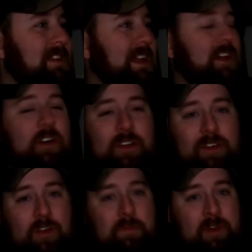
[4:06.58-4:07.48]
I call it
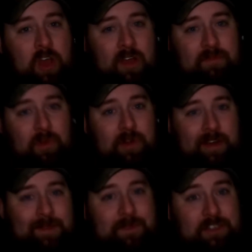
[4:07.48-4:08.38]
urban off-roading,
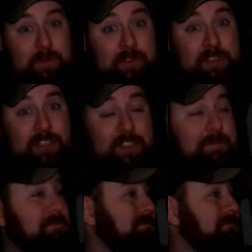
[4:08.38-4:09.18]
especially with the Jeep.